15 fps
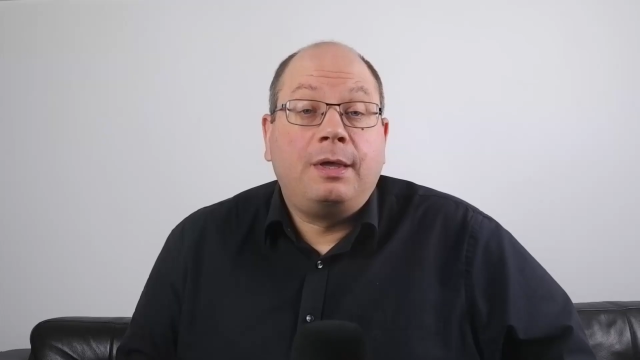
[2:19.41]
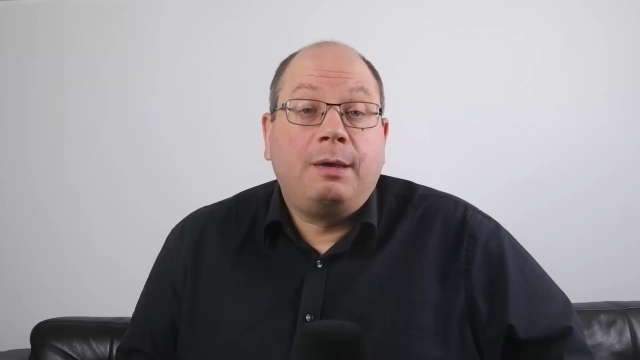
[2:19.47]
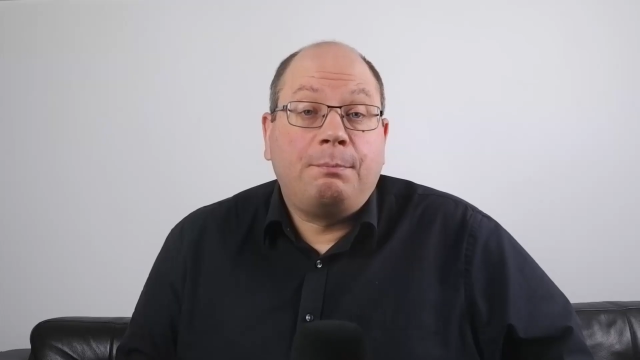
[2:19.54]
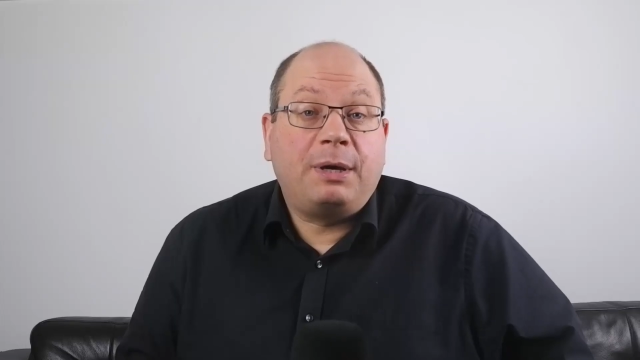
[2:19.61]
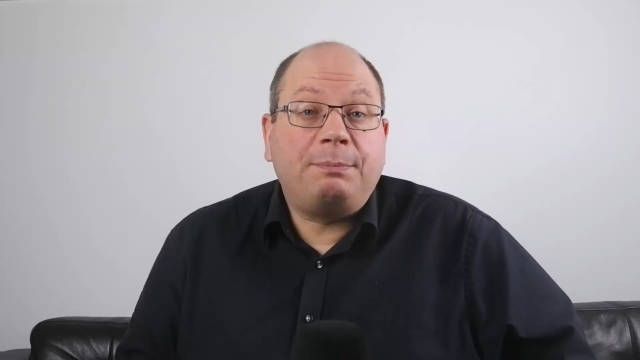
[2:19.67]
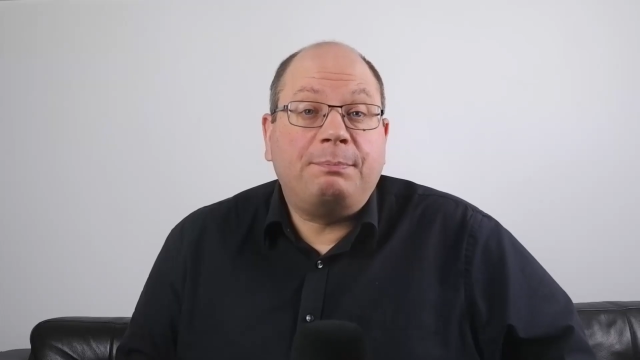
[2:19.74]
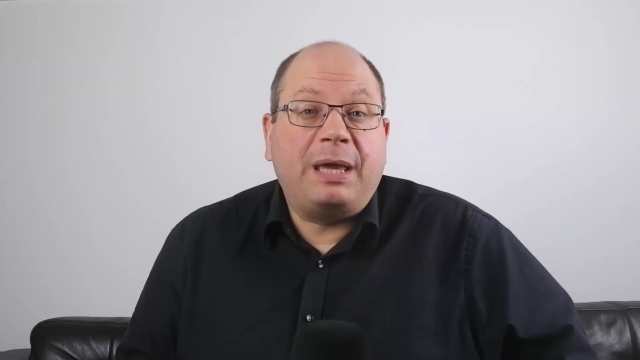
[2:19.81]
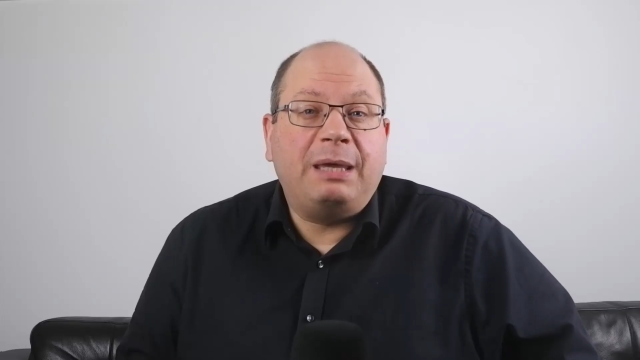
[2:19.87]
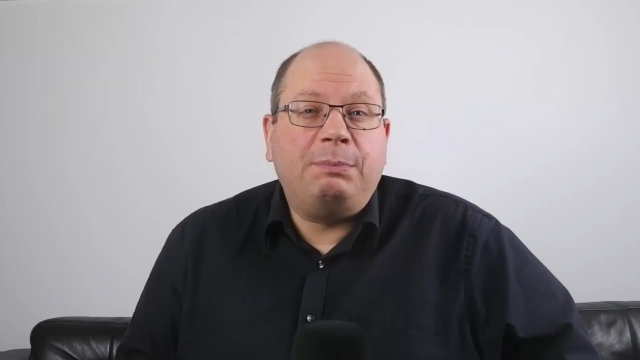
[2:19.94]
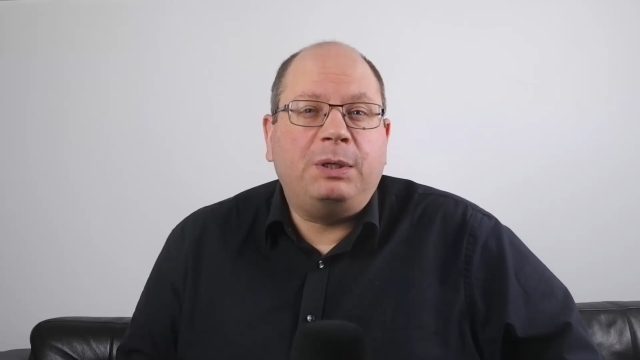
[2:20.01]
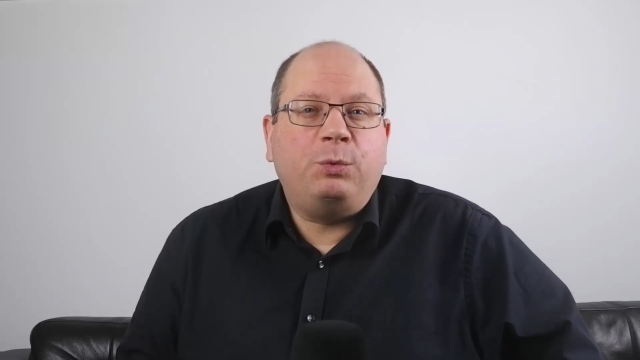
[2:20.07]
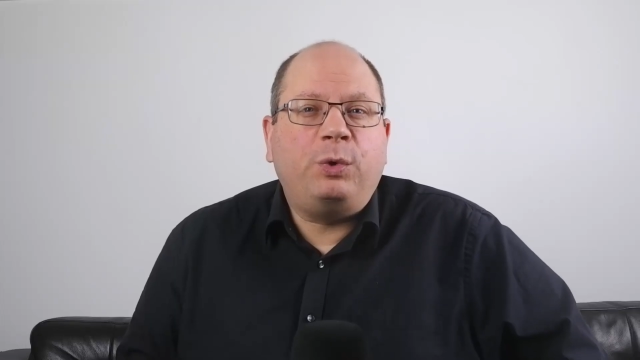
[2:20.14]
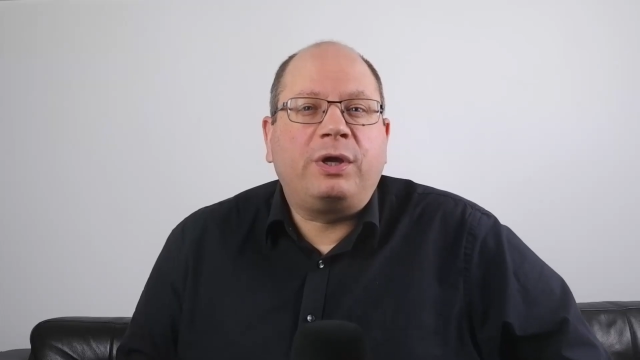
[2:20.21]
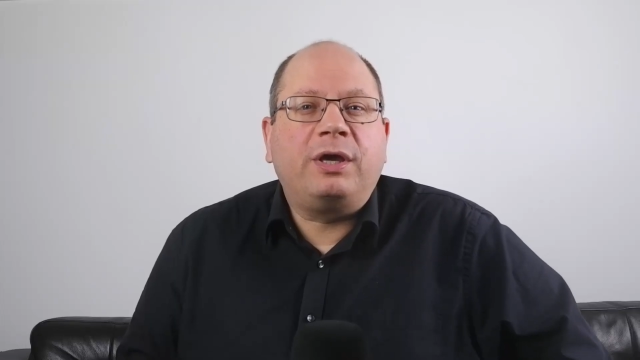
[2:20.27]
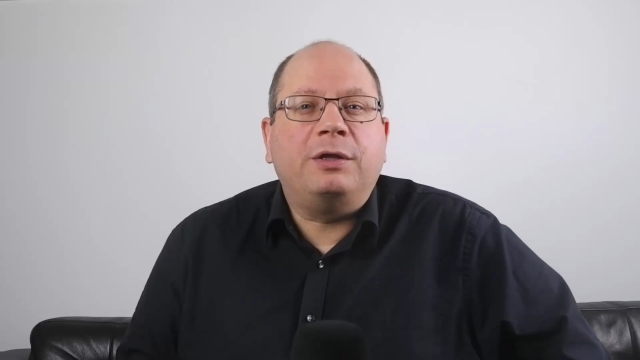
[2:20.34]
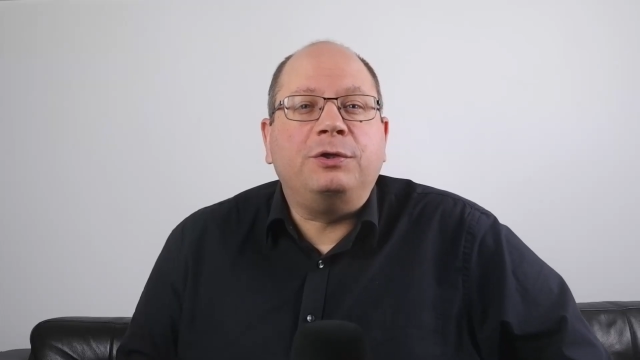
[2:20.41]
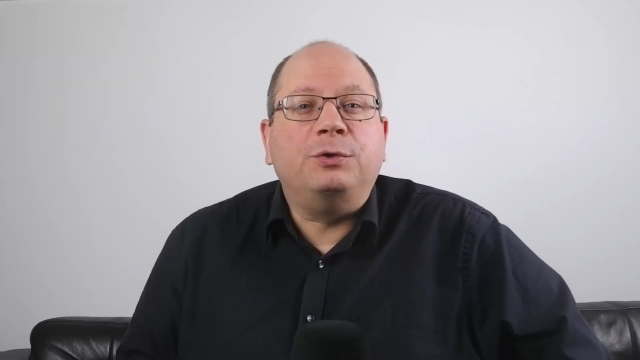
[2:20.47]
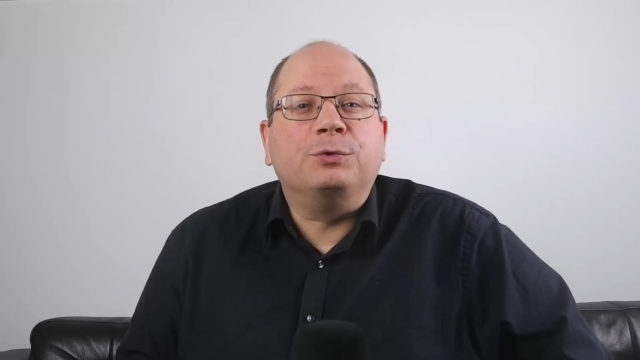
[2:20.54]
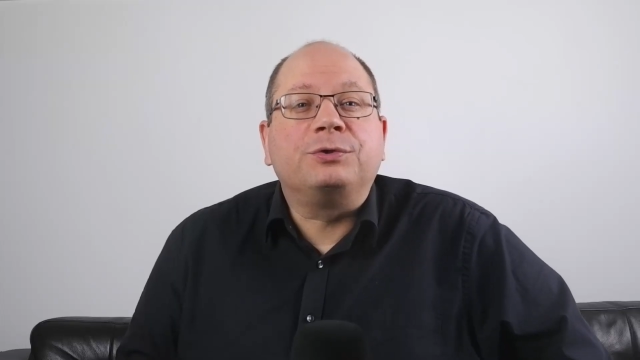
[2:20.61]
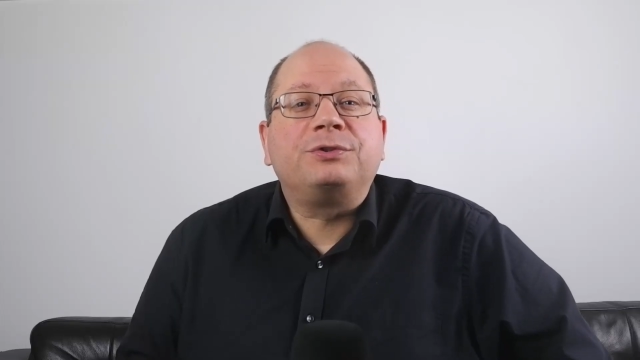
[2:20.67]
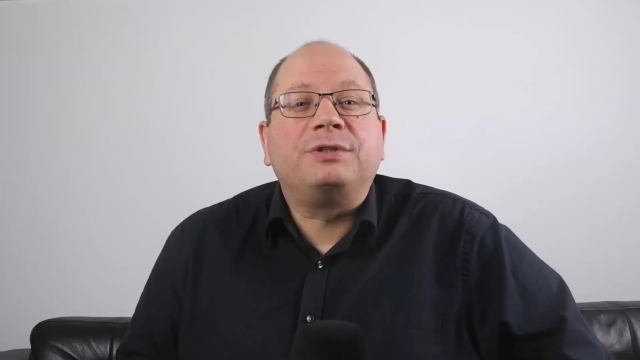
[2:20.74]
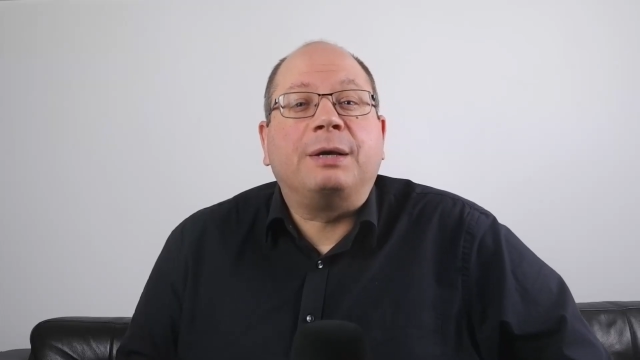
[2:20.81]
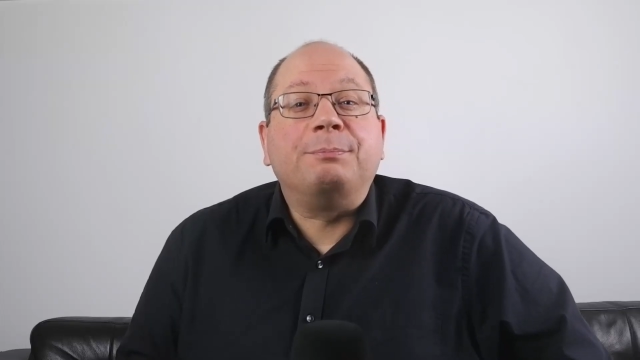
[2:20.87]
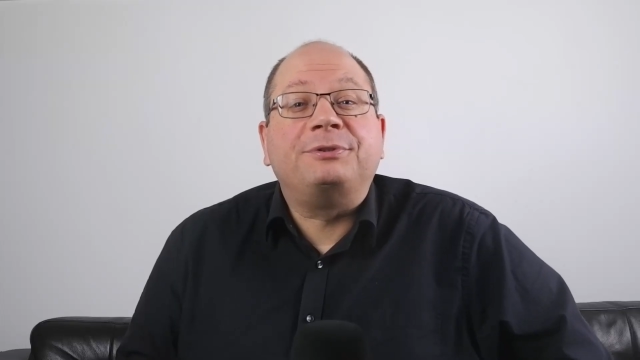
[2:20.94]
But maybe we can use some